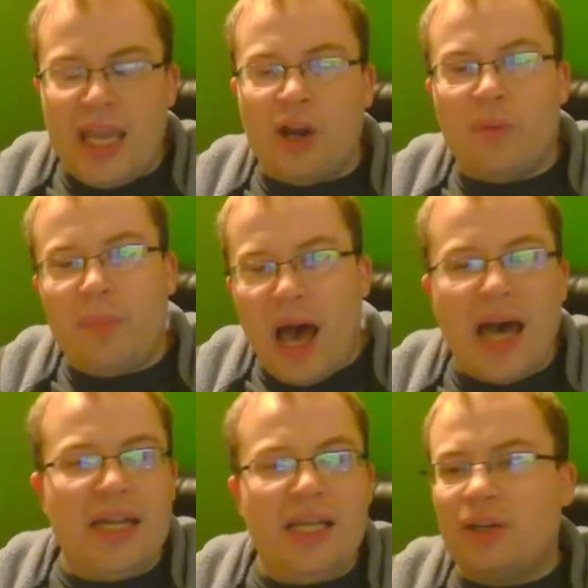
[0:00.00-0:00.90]
her
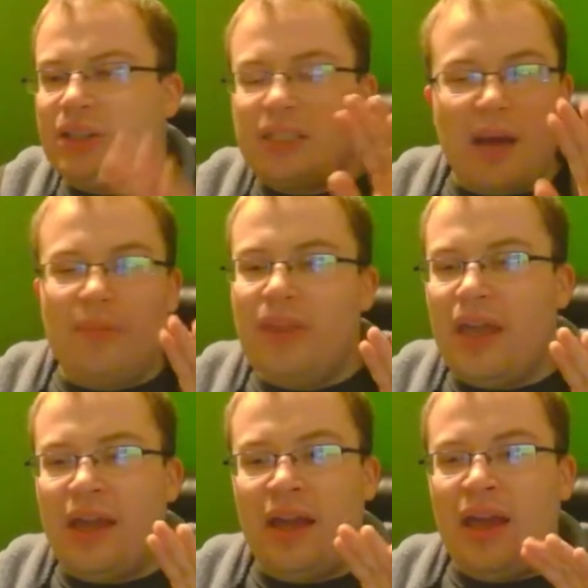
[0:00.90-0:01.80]
body or
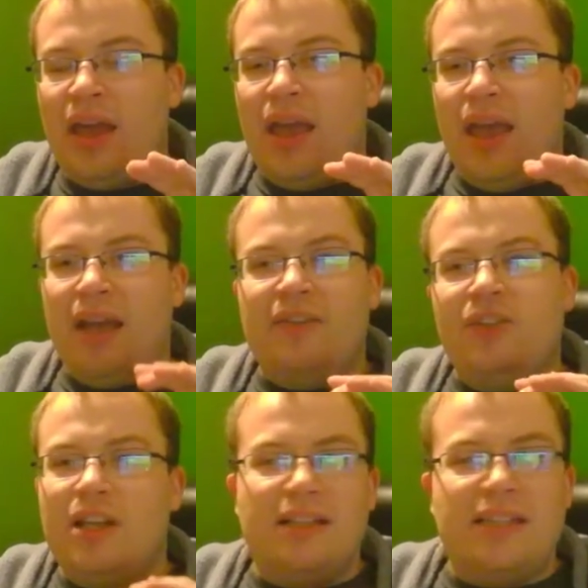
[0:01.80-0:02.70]
something. And if she
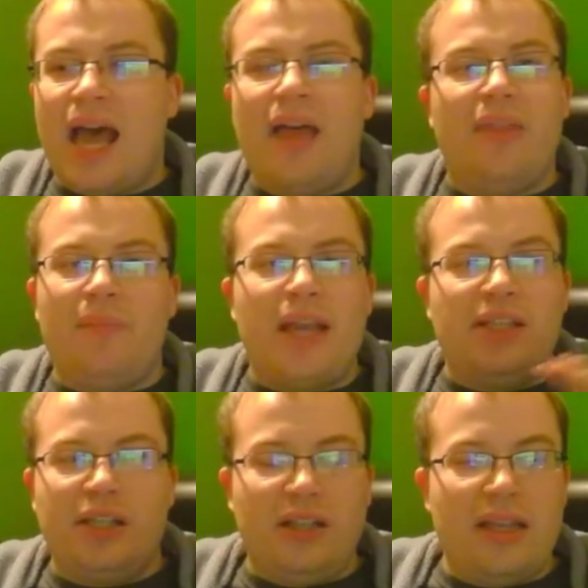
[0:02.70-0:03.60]
does that, then
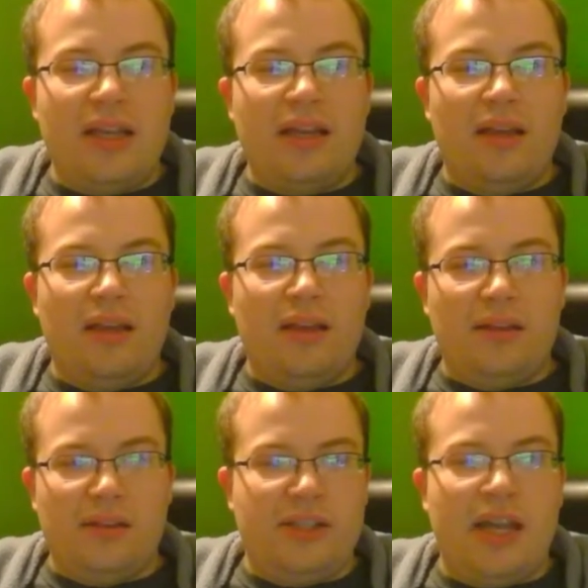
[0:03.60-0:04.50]
basically
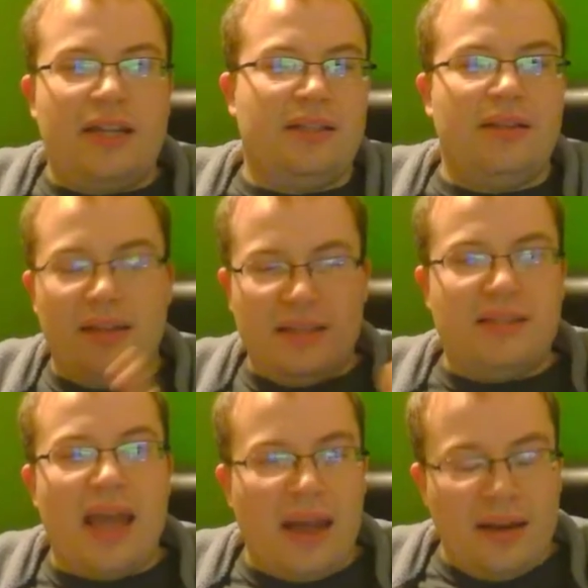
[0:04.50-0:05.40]
Janet is
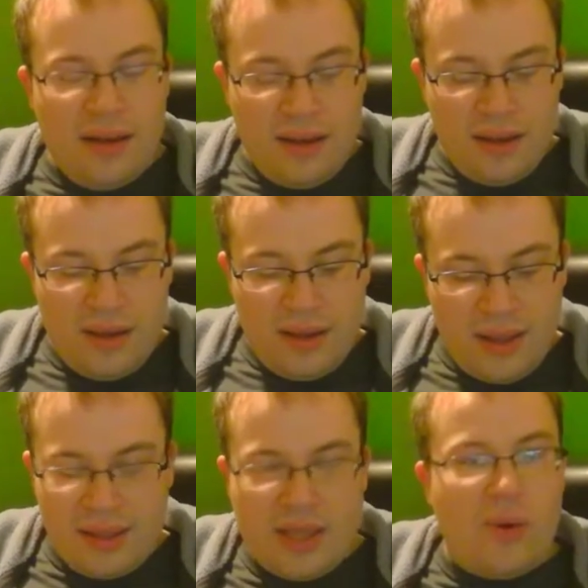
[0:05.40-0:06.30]
dead,
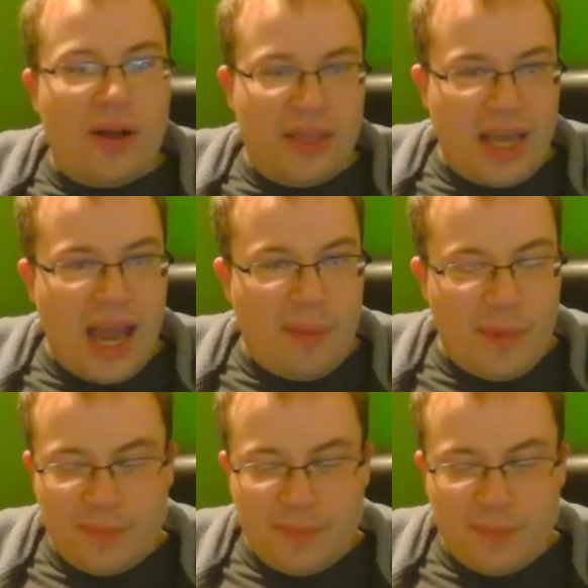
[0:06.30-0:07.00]
and they don't want that to happen.